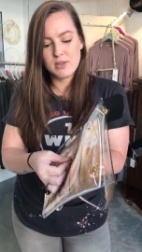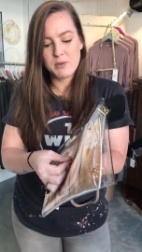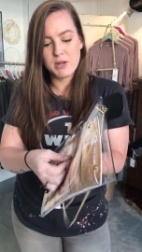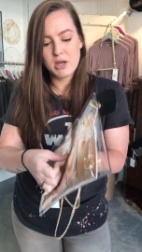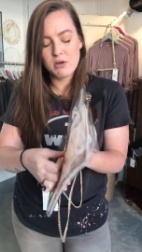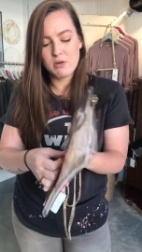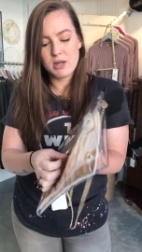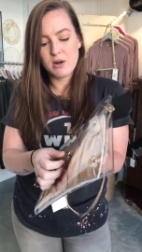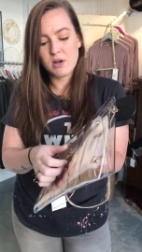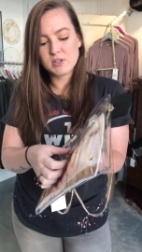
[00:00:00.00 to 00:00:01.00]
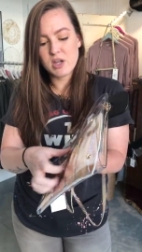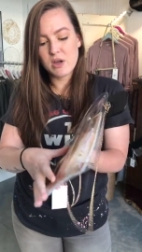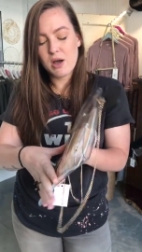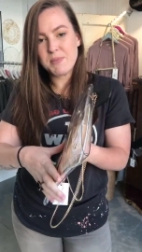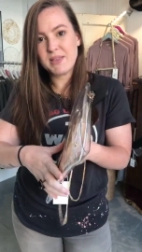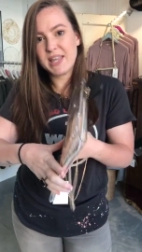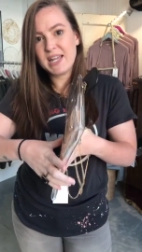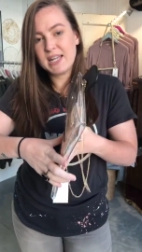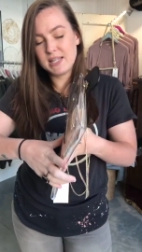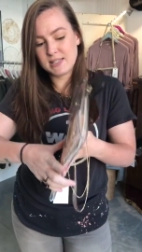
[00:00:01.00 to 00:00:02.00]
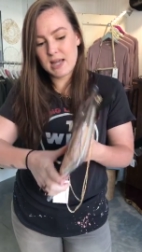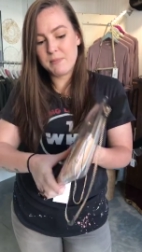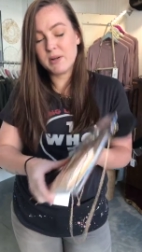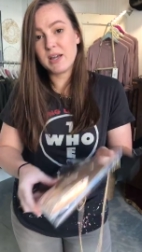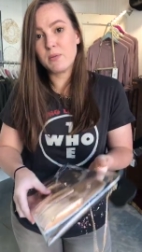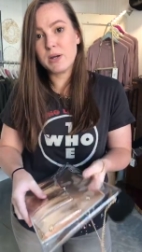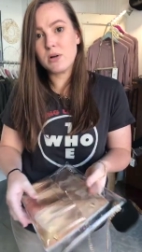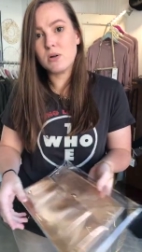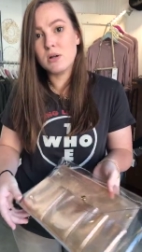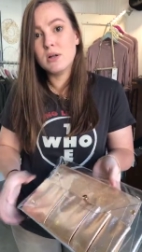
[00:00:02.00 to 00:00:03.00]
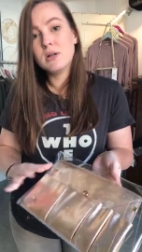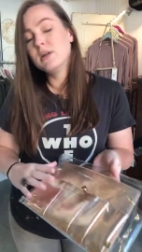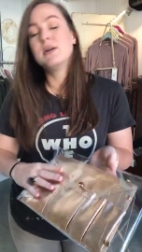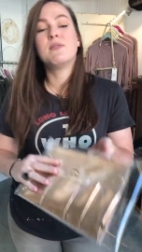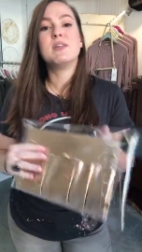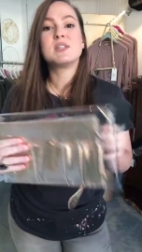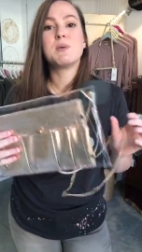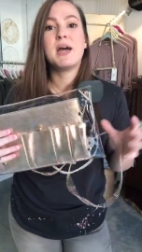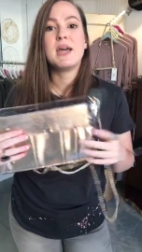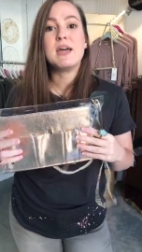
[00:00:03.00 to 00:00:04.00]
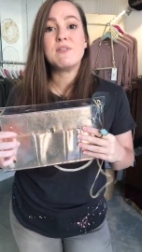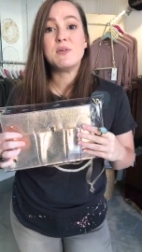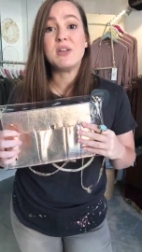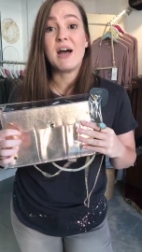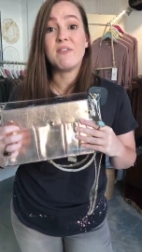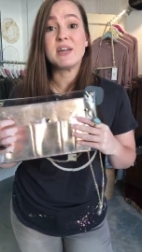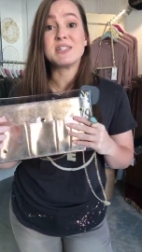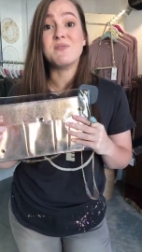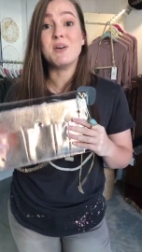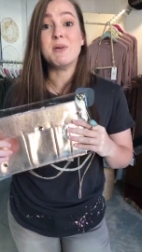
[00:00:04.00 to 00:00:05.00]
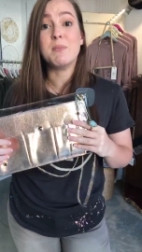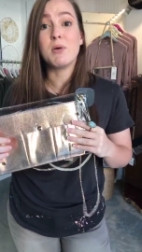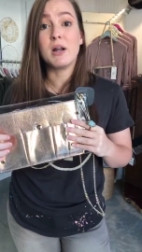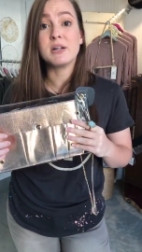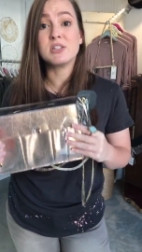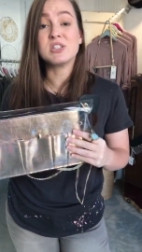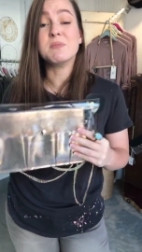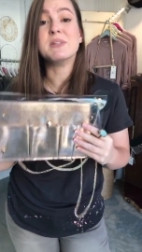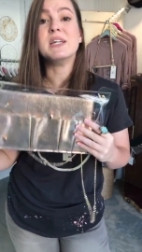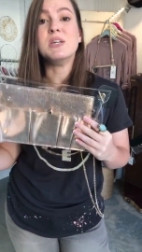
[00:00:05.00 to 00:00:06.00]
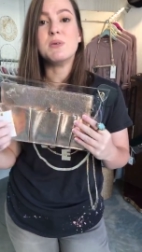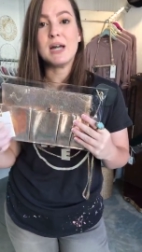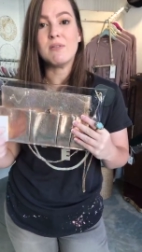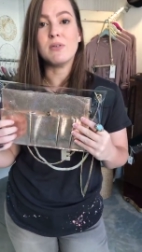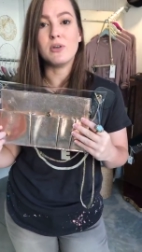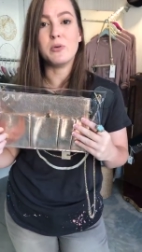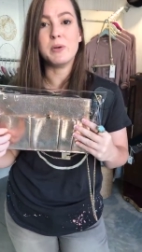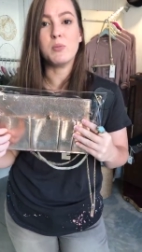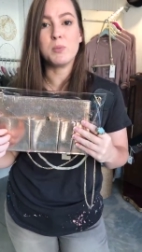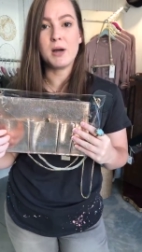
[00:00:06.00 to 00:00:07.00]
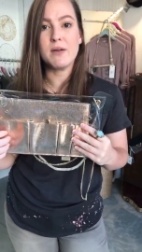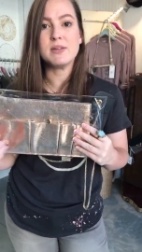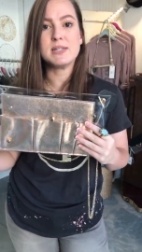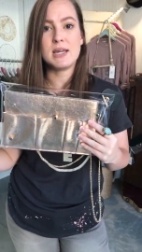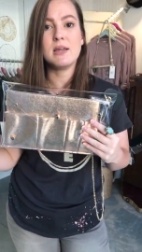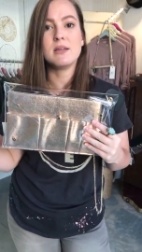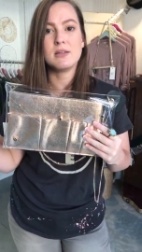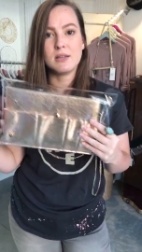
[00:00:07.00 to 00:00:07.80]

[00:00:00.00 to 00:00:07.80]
There we go. And also, I mean, ladies, I'm gonna get real. This way, if you did have like some feminine products or something, you would have a little bit more privacy.